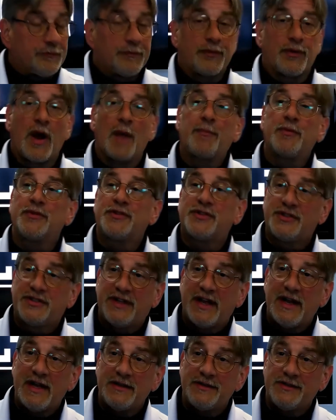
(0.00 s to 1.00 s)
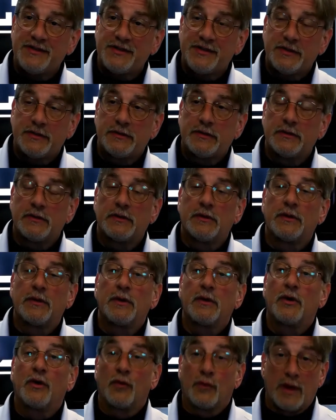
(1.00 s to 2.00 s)
Proper stance,
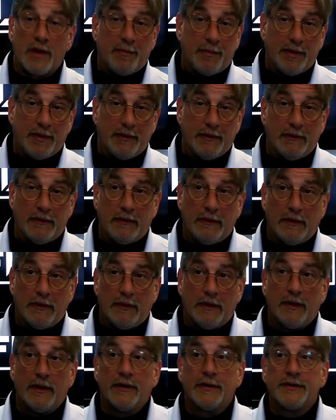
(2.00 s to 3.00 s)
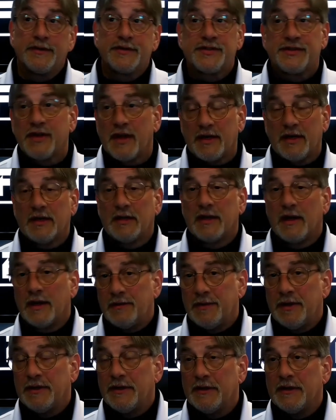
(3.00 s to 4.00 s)
grip, sight
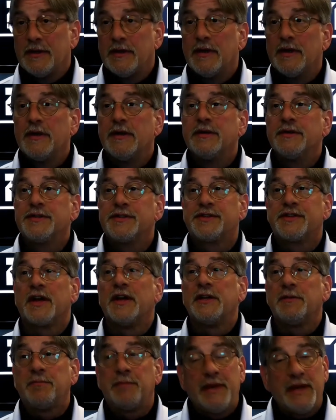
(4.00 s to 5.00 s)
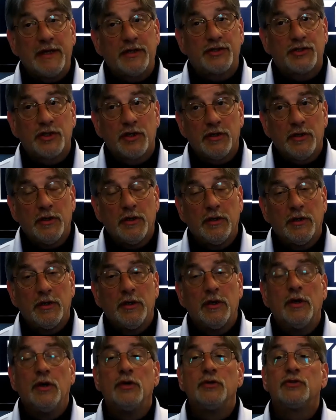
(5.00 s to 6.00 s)
alignment, sight picture,
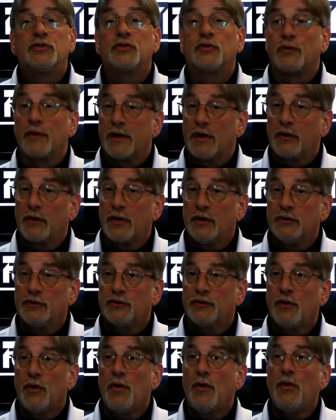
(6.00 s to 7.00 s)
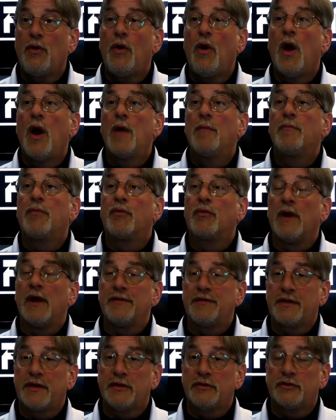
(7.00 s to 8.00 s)
trigger control,
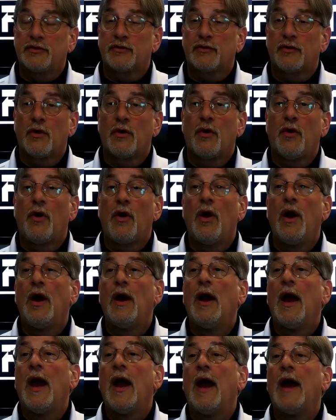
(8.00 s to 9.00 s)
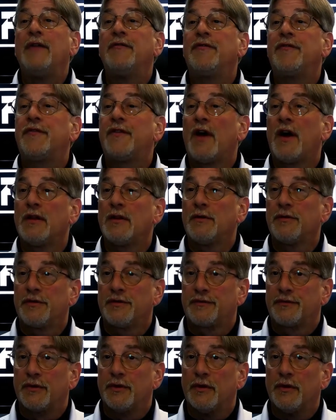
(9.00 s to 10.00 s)
breath control, and follow
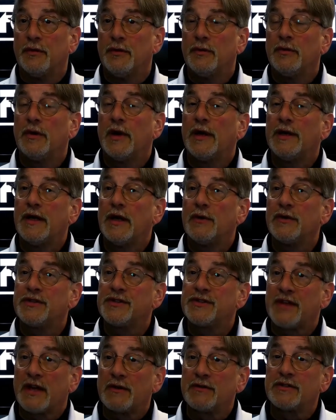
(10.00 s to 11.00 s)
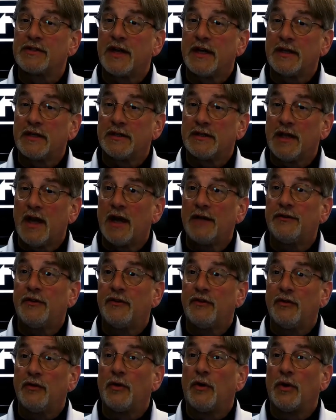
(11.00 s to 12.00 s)
through. I know it sounds like a lot to
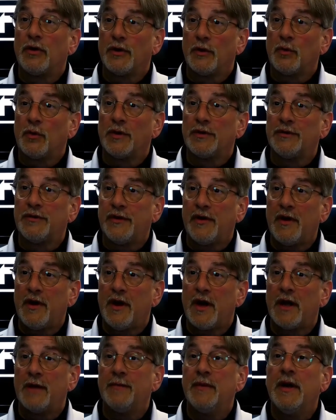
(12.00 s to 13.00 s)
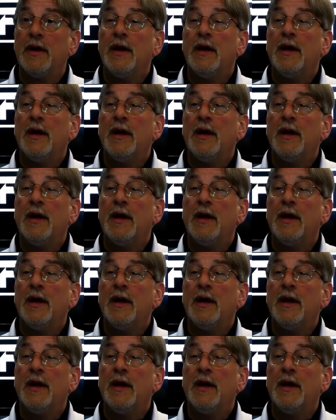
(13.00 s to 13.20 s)
do all at one time,